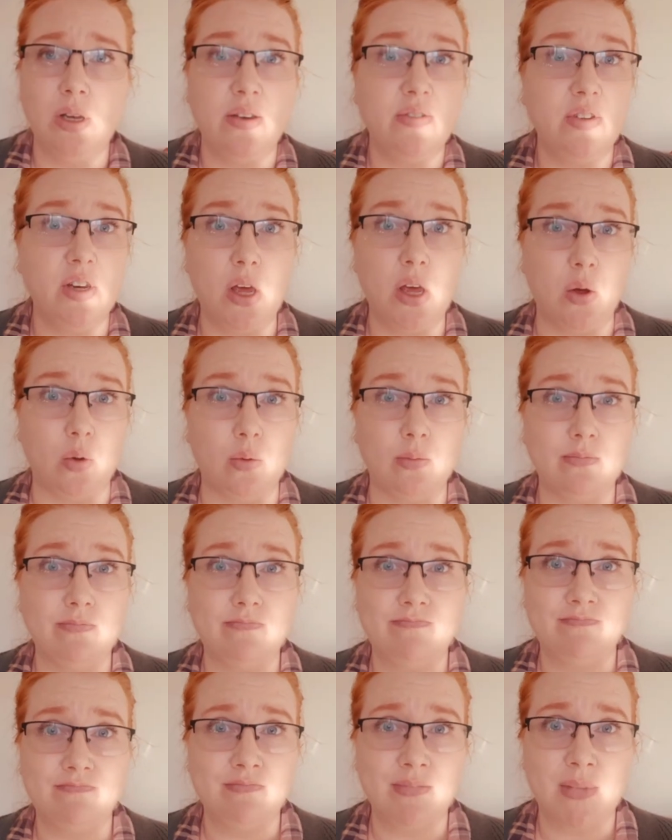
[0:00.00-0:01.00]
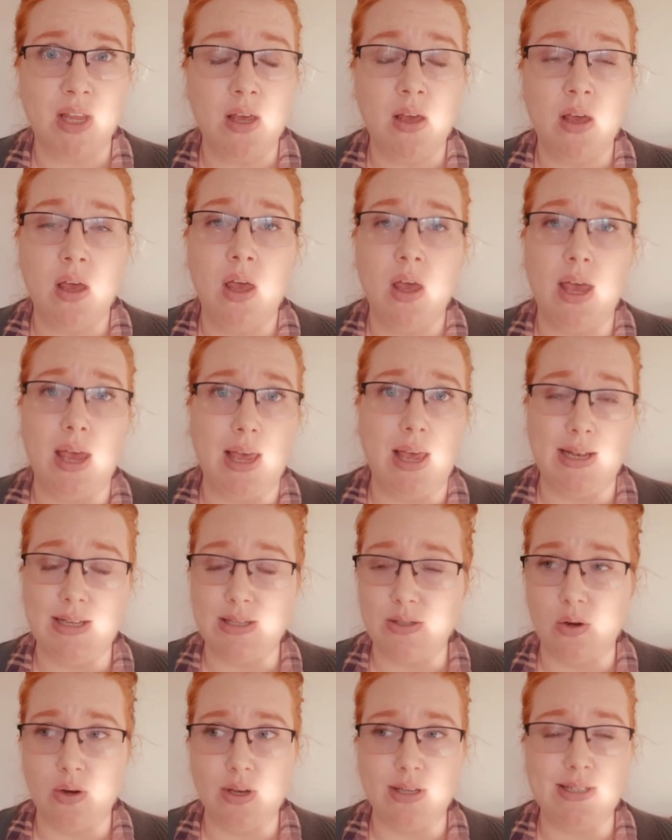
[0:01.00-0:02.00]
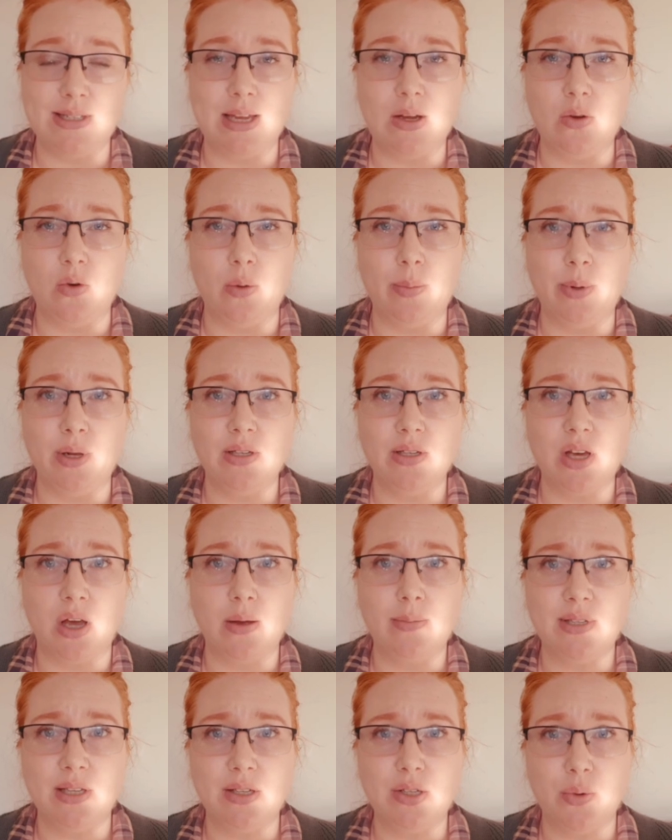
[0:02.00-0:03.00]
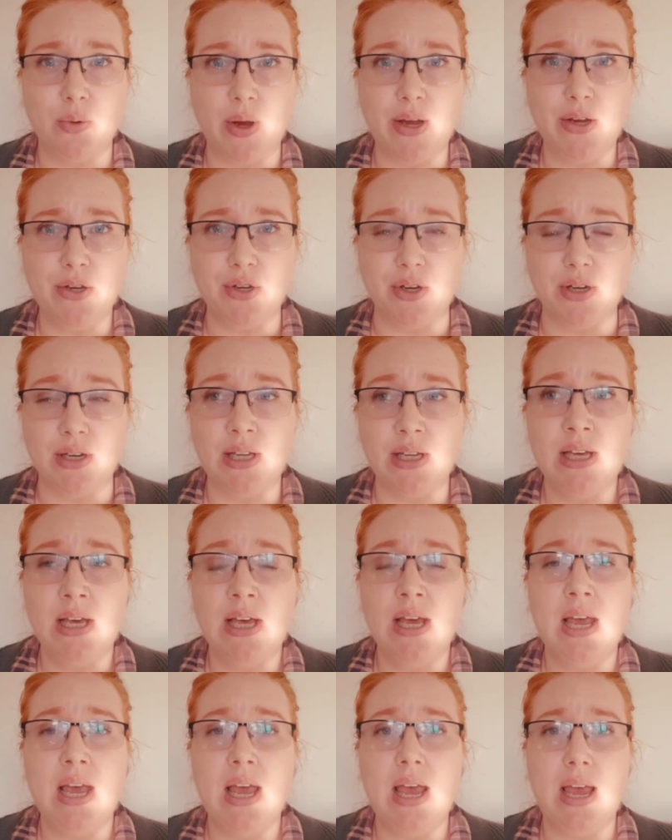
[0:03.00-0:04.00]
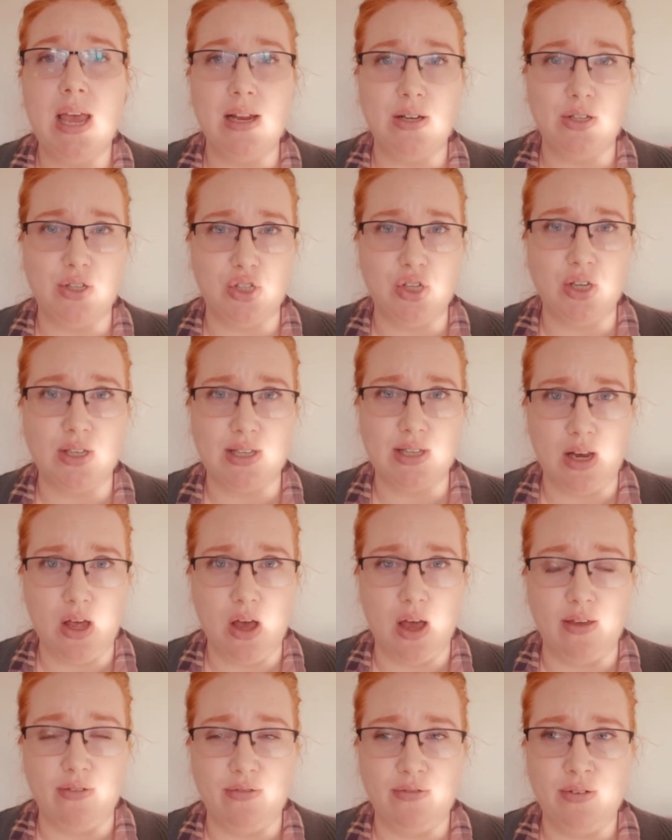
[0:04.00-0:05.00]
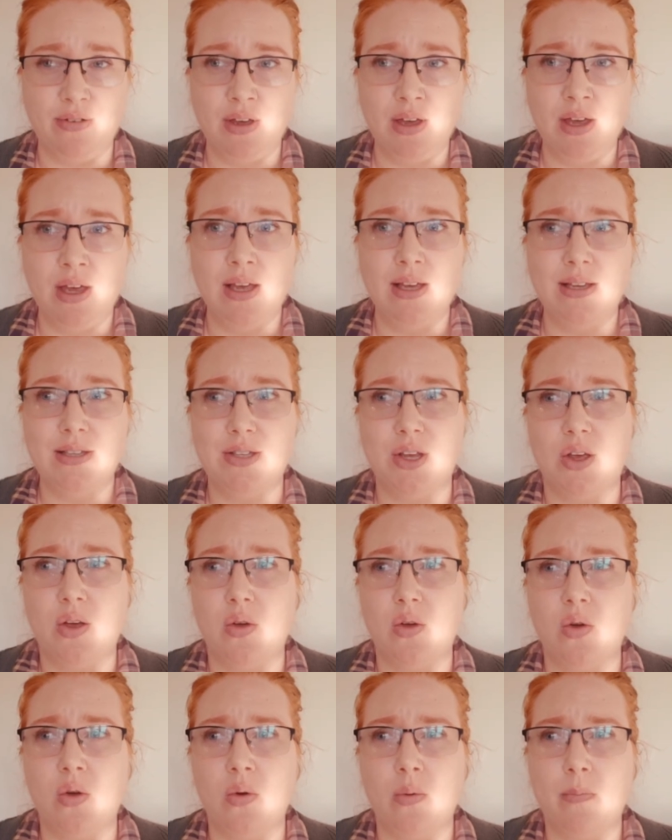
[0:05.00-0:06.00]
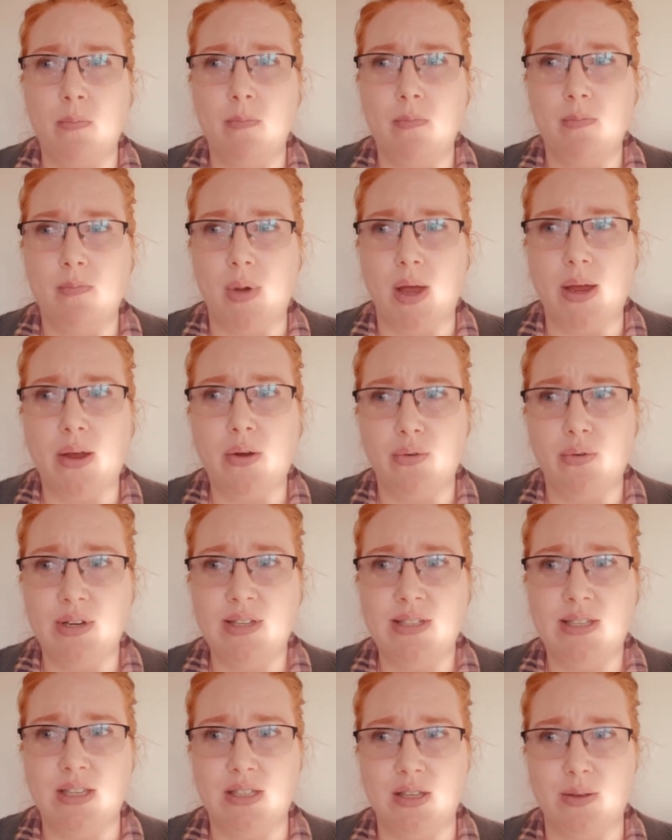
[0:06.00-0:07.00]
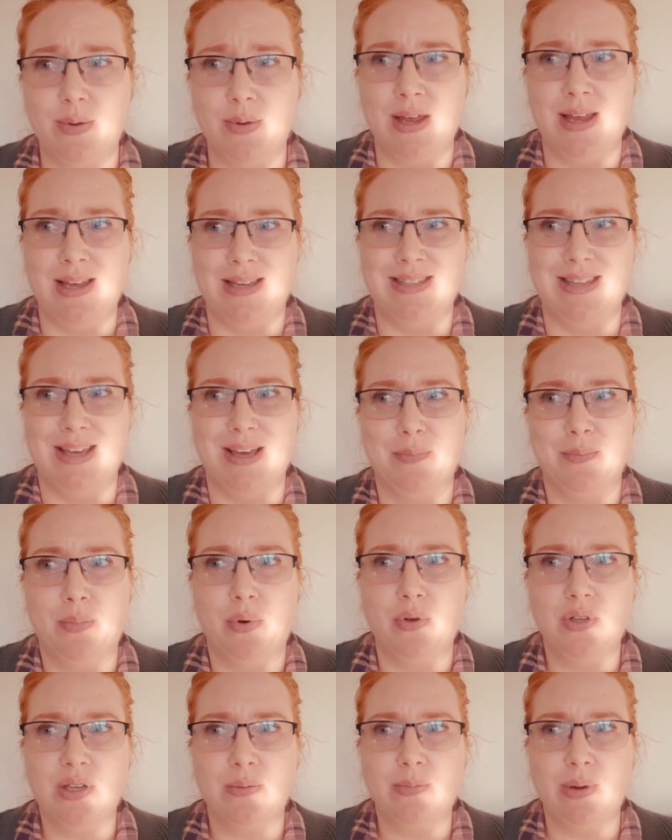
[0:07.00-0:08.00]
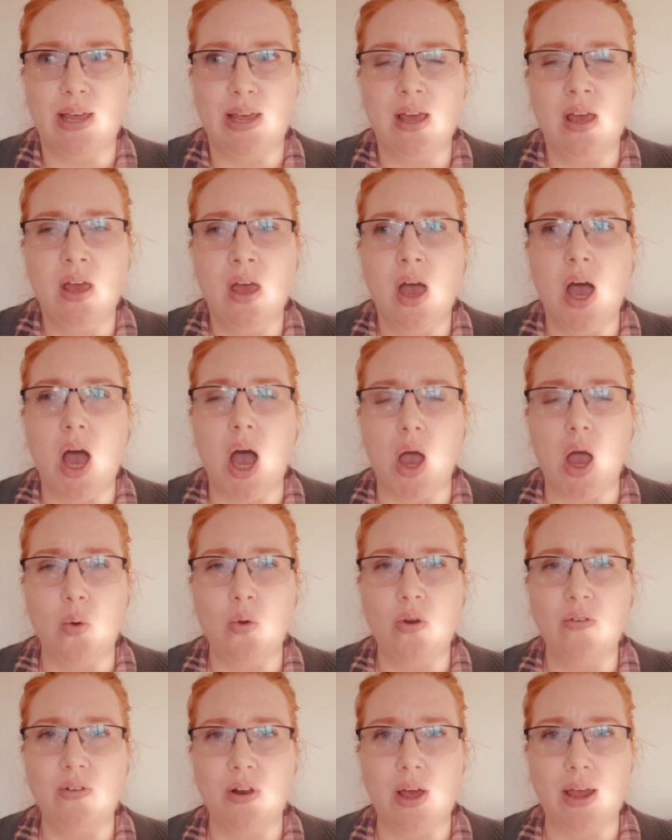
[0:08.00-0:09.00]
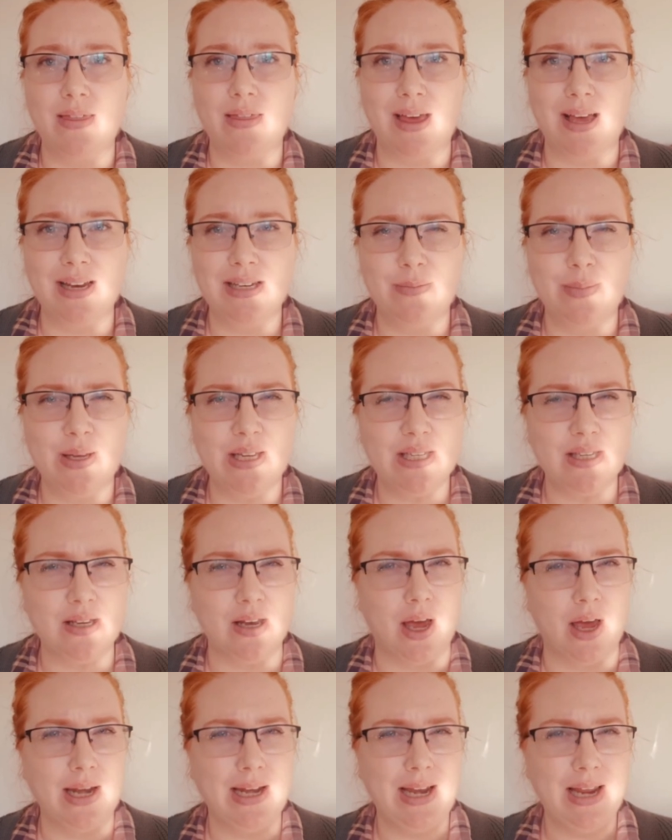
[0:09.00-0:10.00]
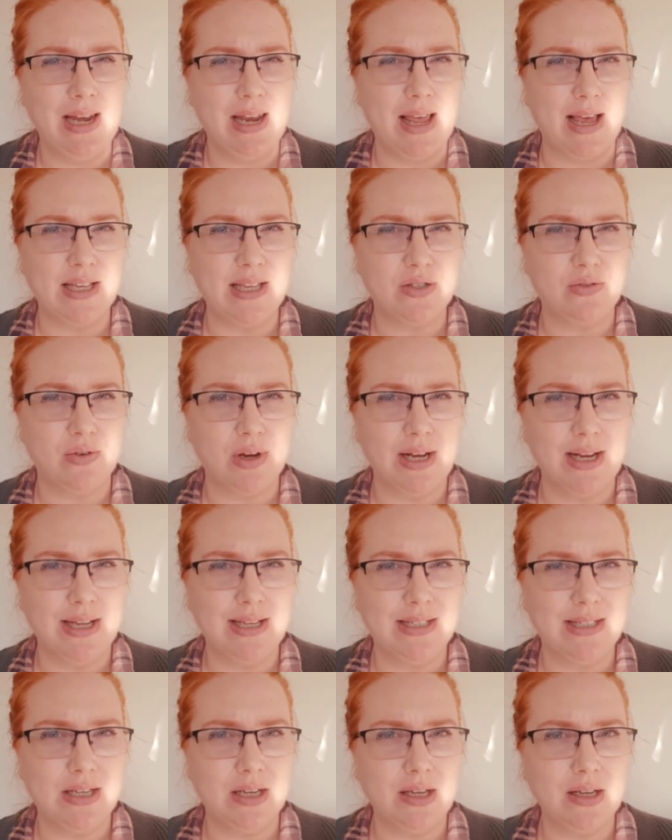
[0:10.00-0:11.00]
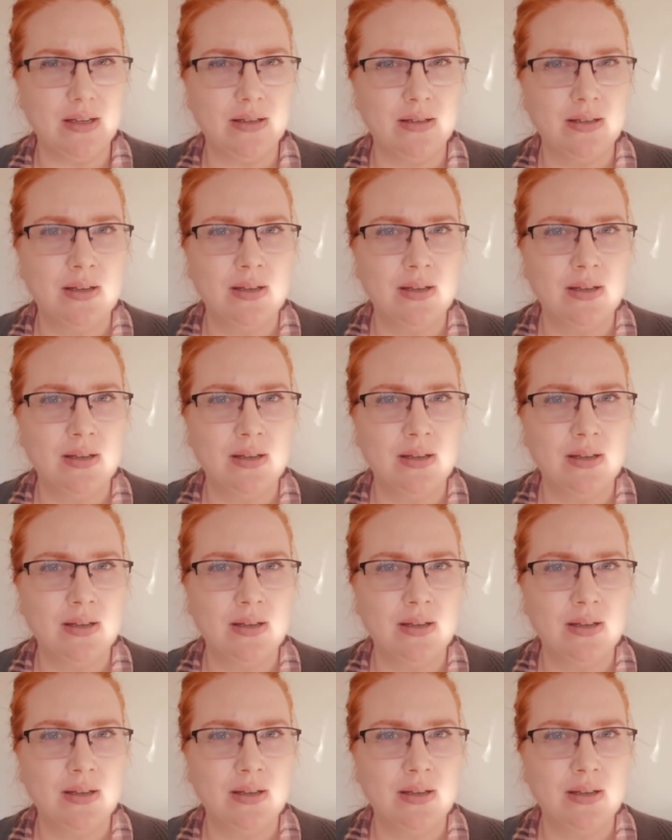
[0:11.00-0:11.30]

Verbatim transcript: never know. It's not a sequelable type situation. It's just life. So my criticism is that possibly I would have liked that to be slightly less realistic,